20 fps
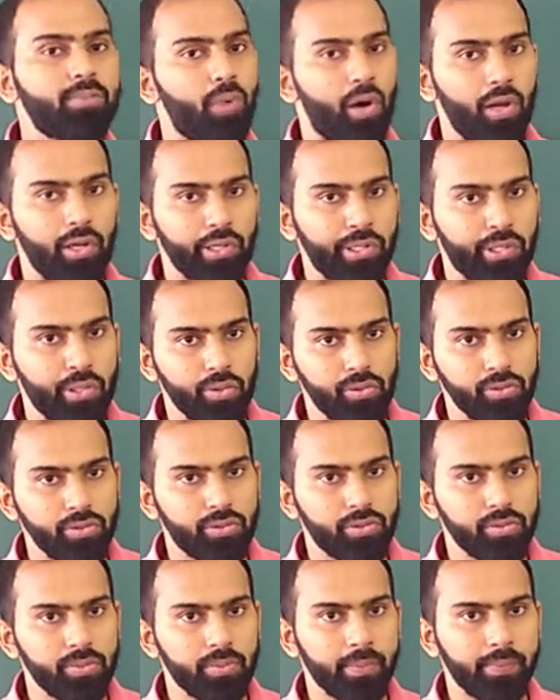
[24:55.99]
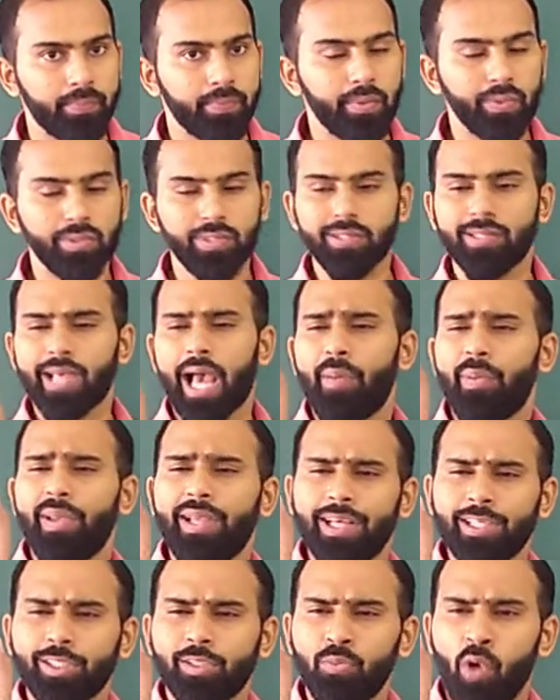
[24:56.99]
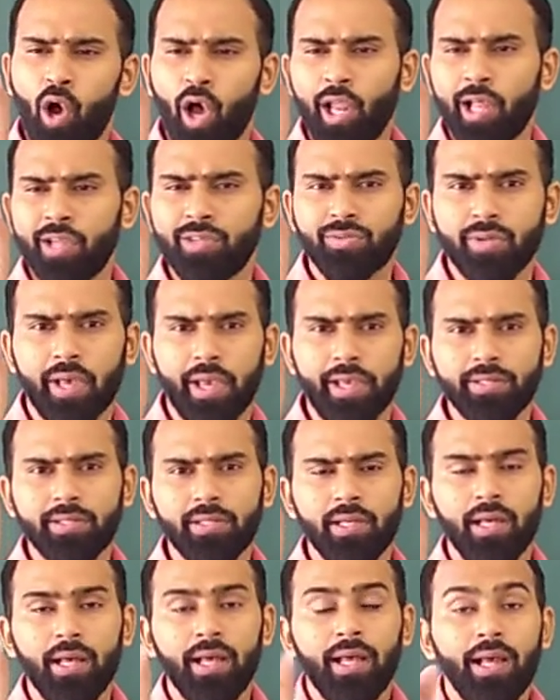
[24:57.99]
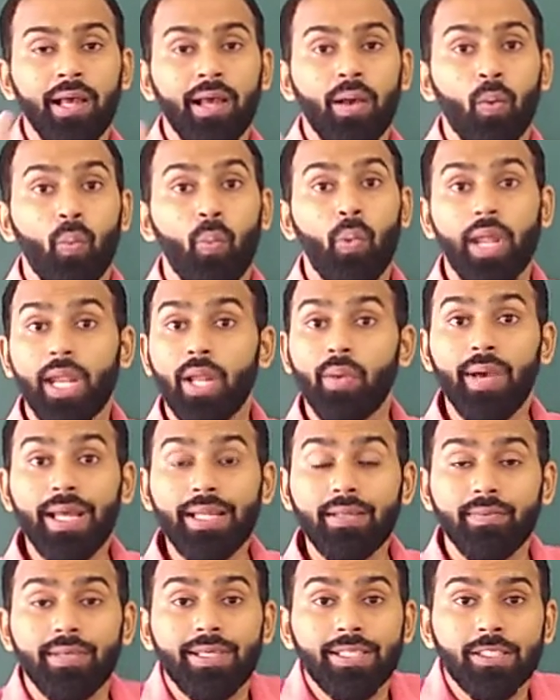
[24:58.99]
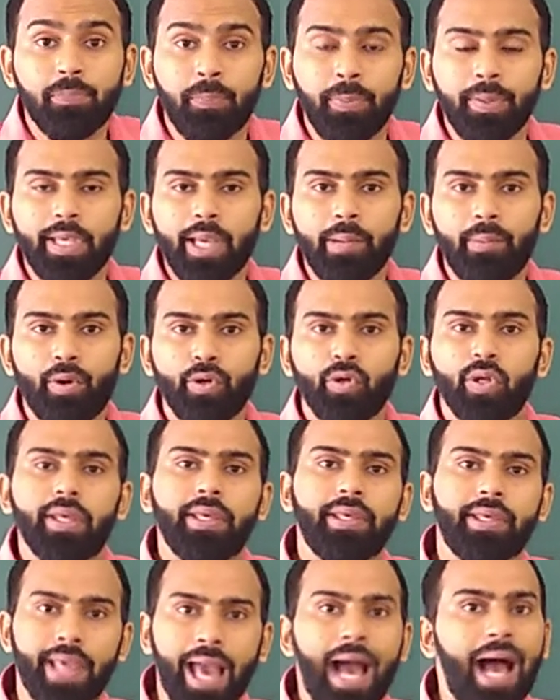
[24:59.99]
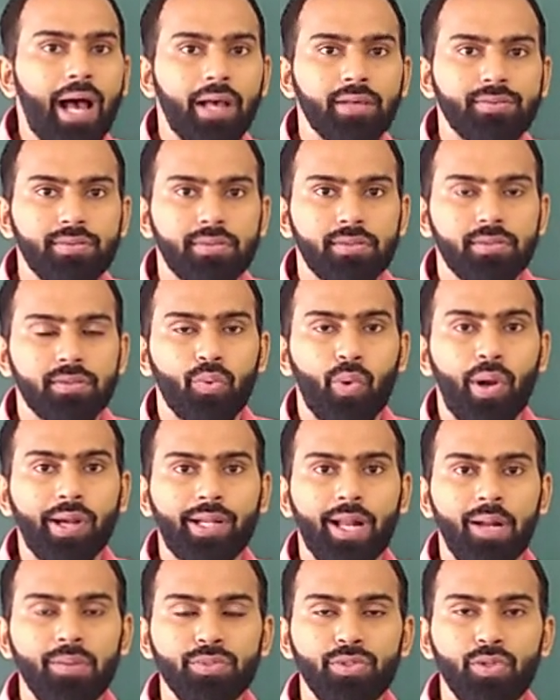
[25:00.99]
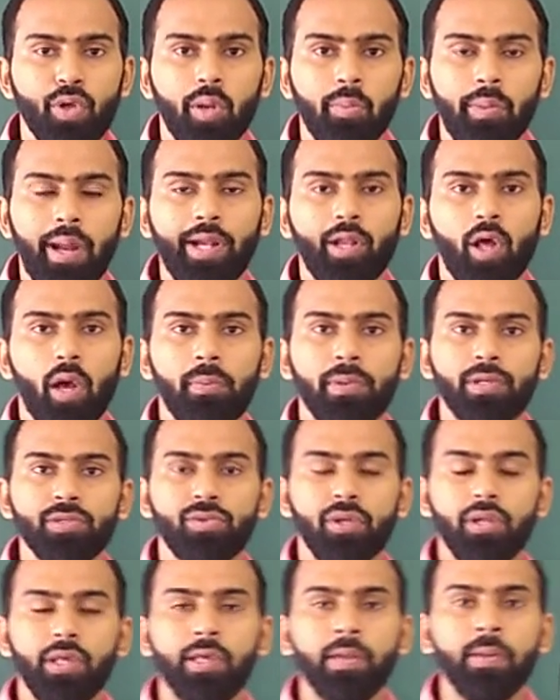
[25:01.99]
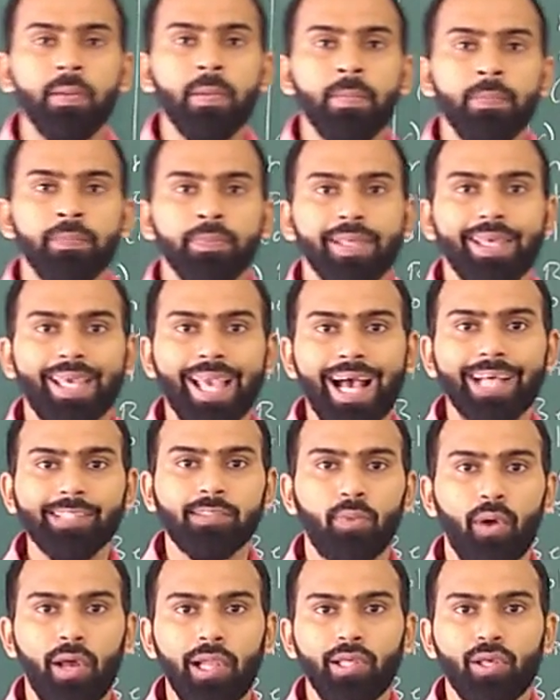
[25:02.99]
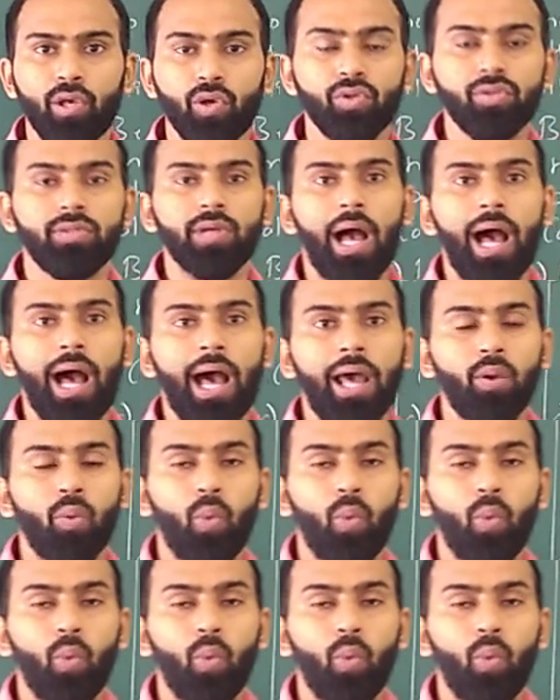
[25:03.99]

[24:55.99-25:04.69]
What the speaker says: molecule which is having a smaller size, whenever we speak about a gas, what comes to your mind? Obviously, the gas molecules are